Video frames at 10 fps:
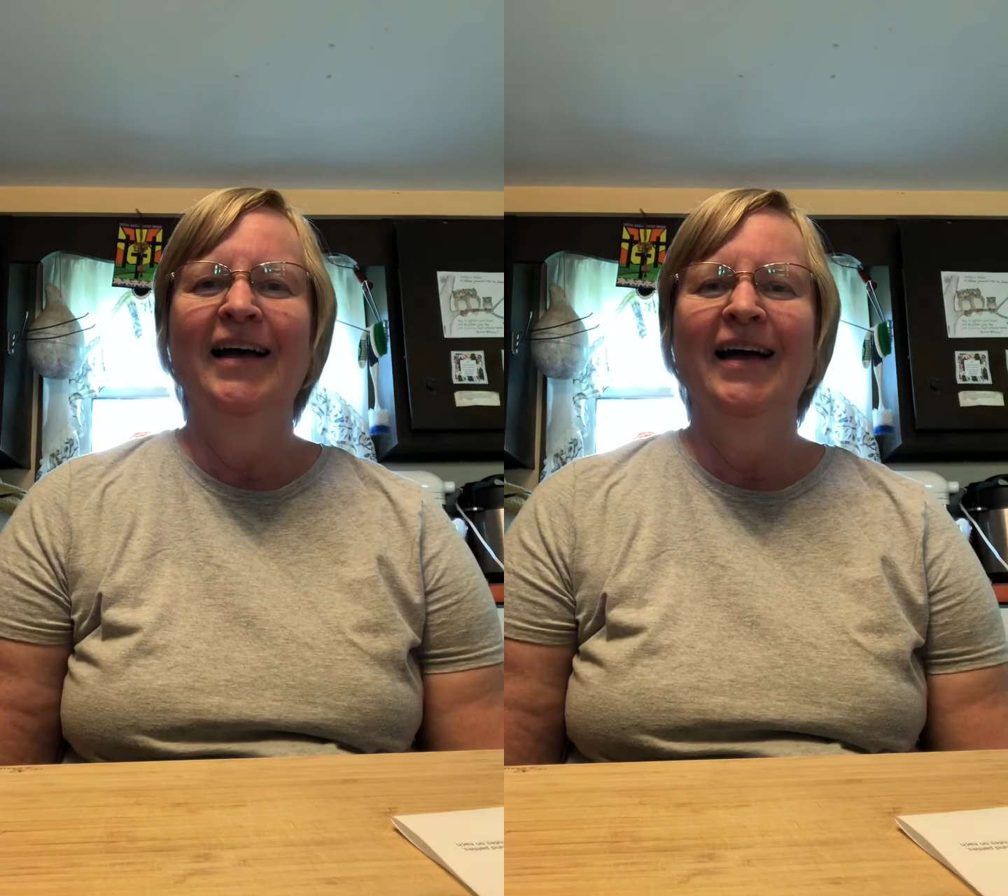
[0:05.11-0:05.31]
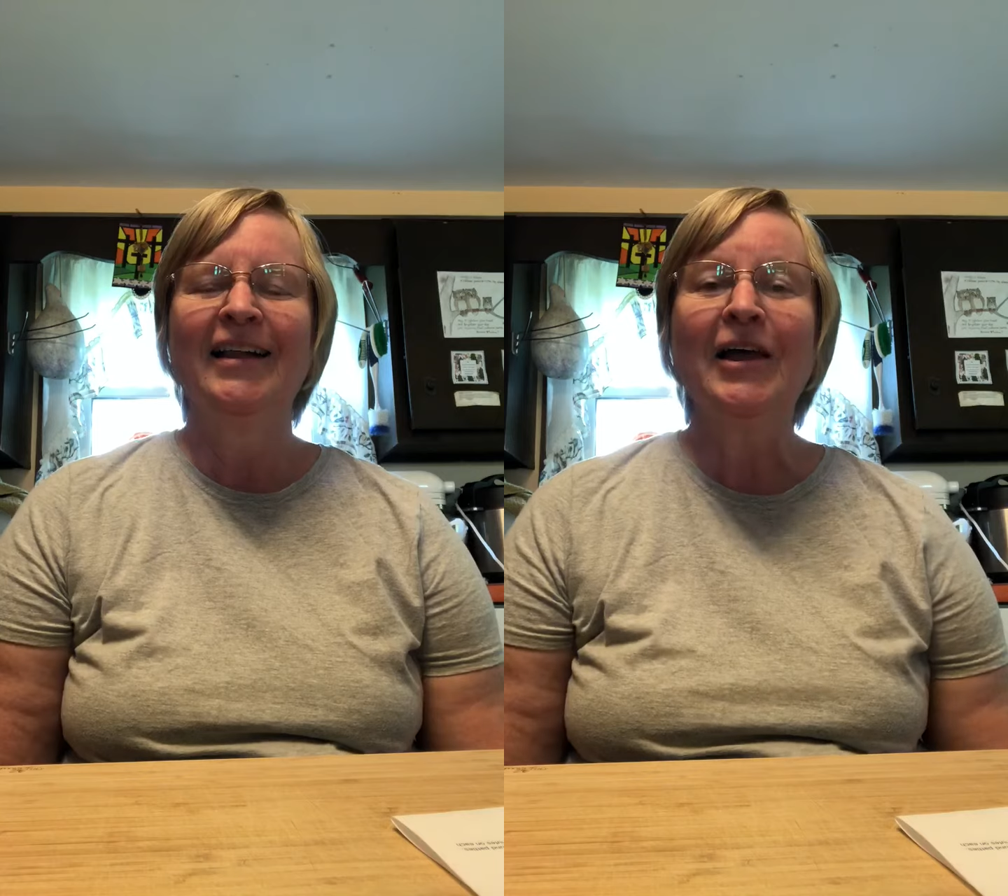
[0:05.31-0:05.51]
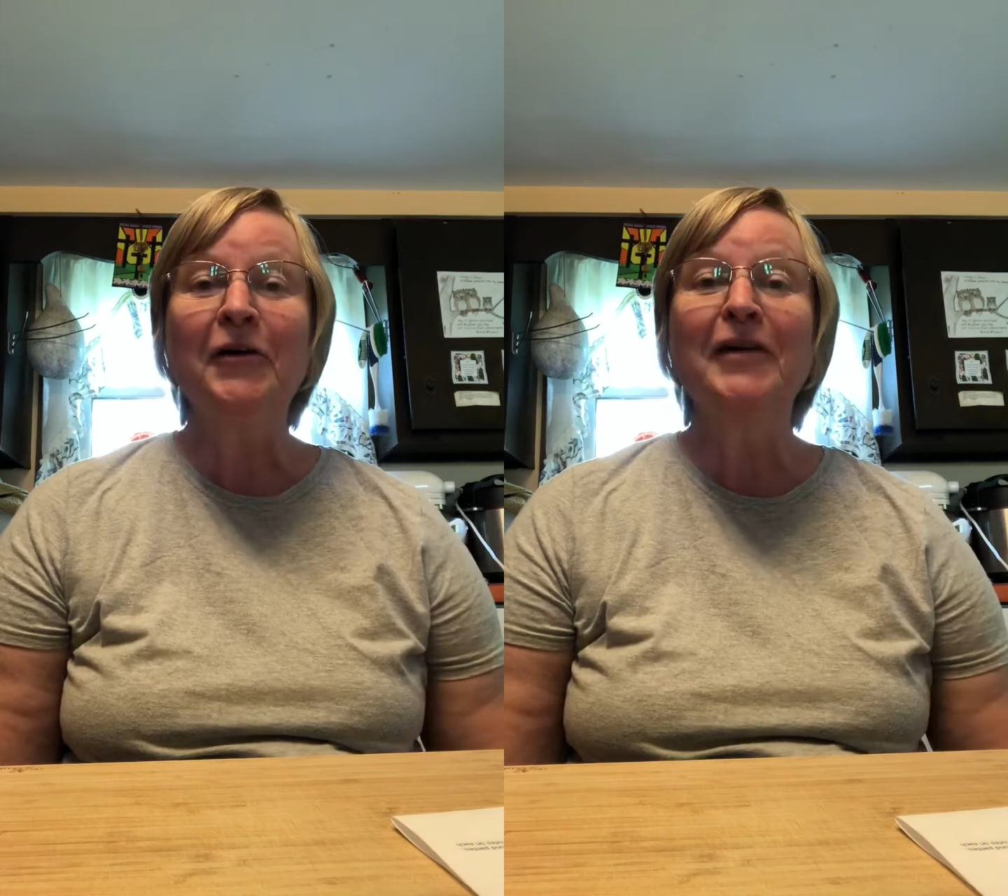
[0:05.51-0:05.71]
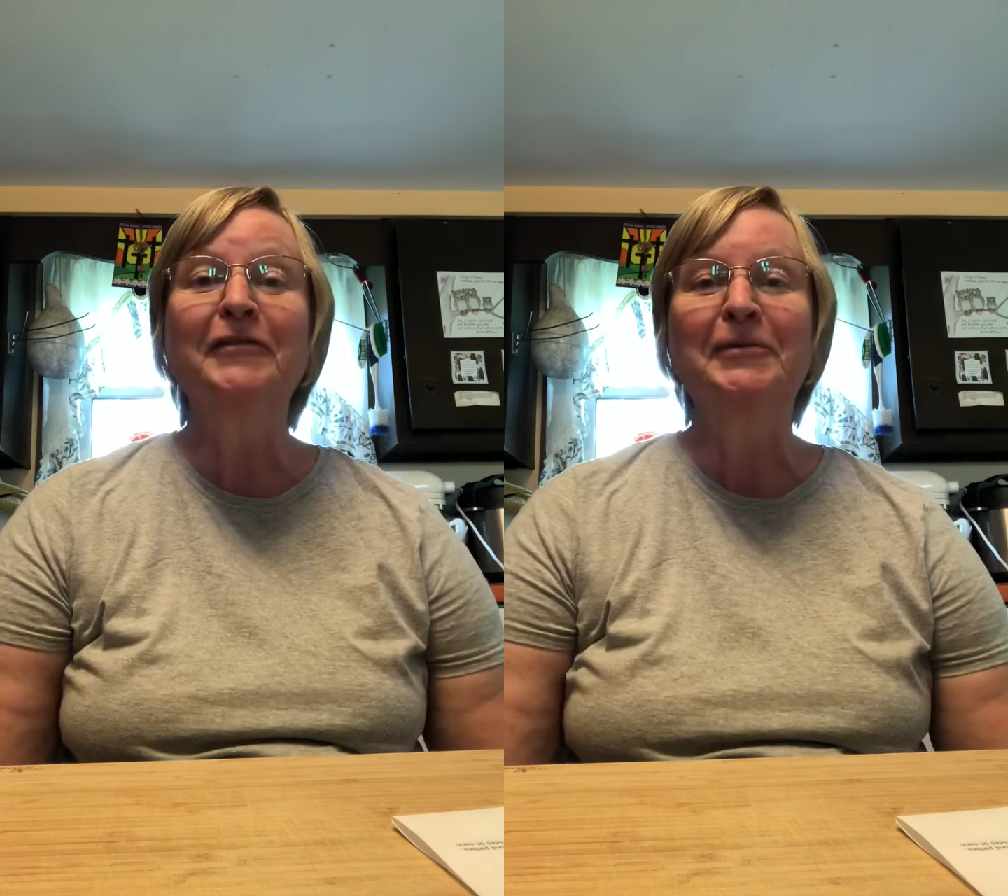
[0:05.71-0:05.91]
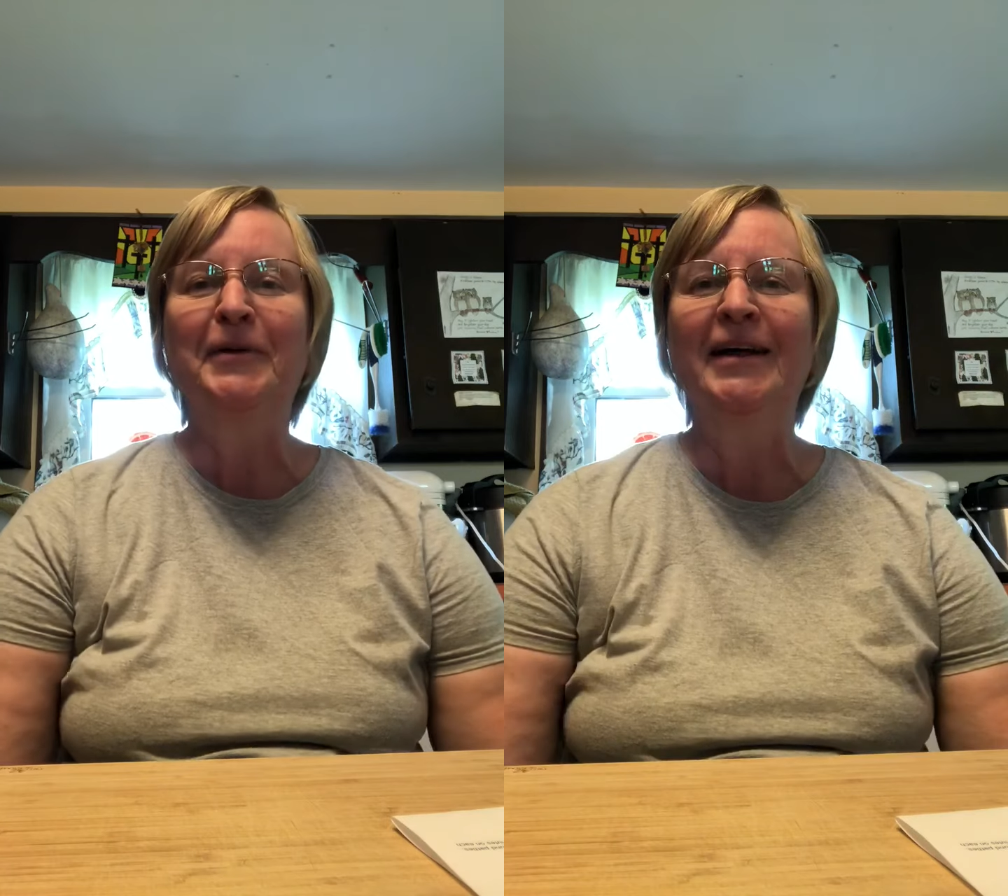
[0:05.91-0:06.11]
Hello
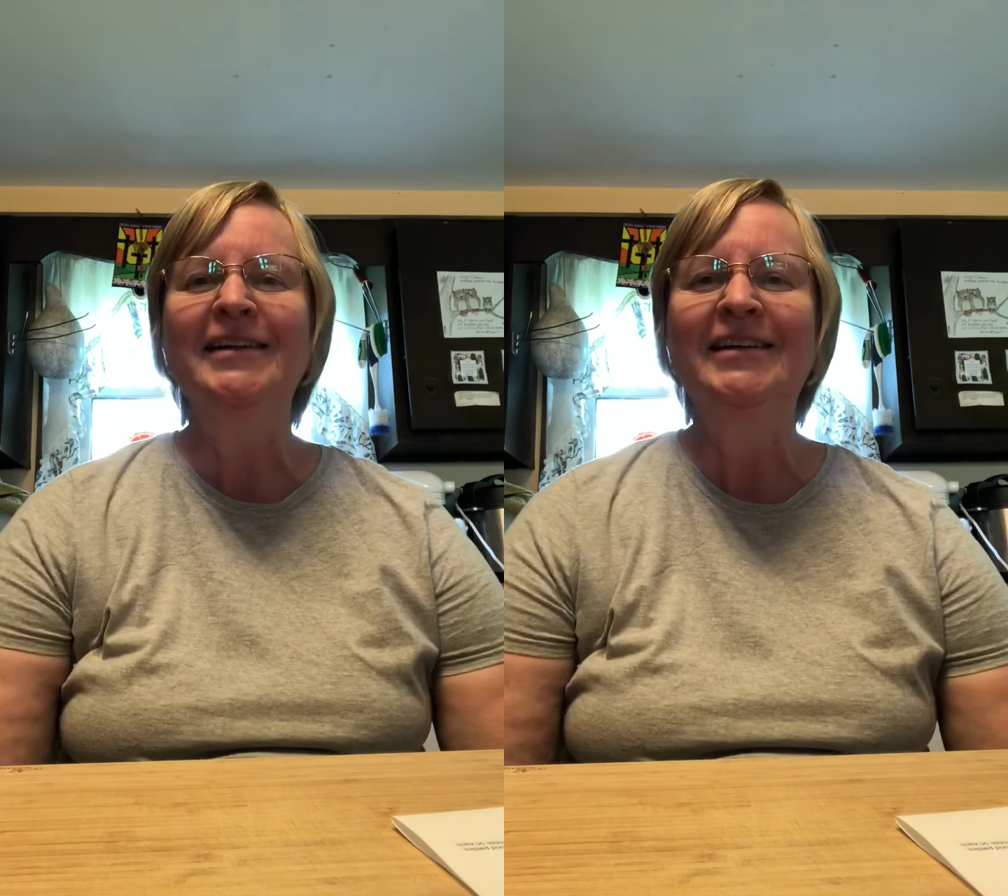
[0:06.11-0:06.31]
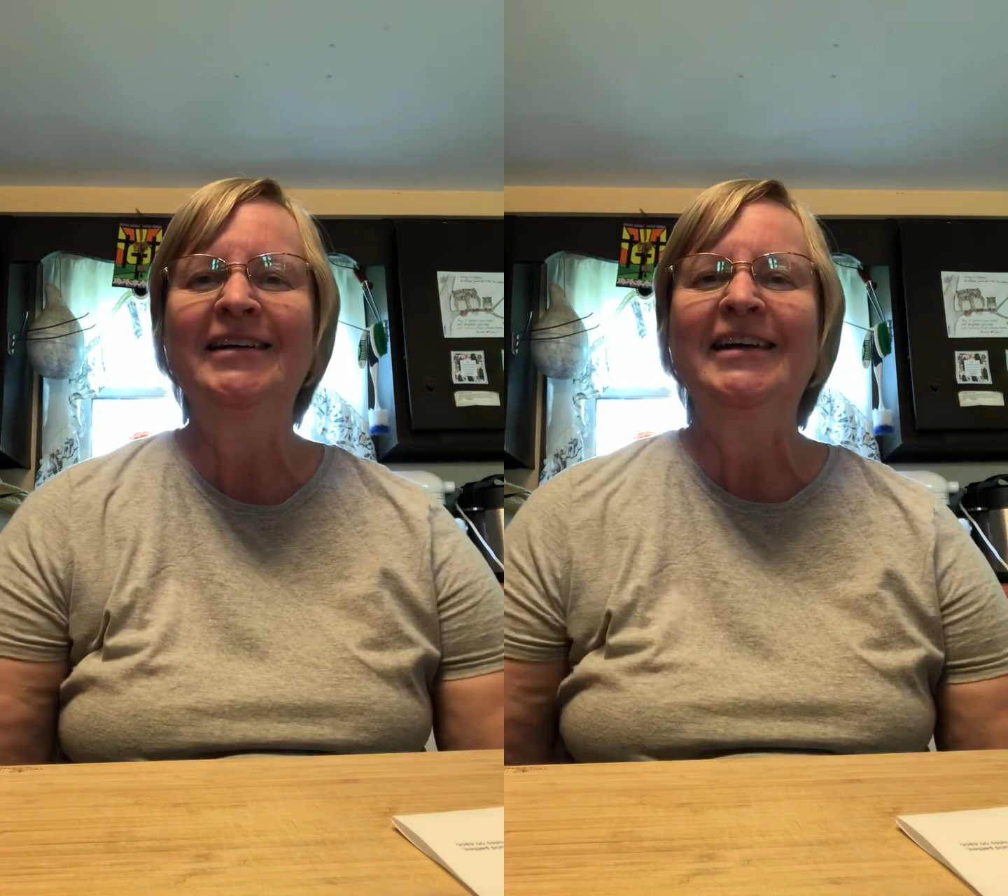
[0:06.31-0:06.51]
everyone.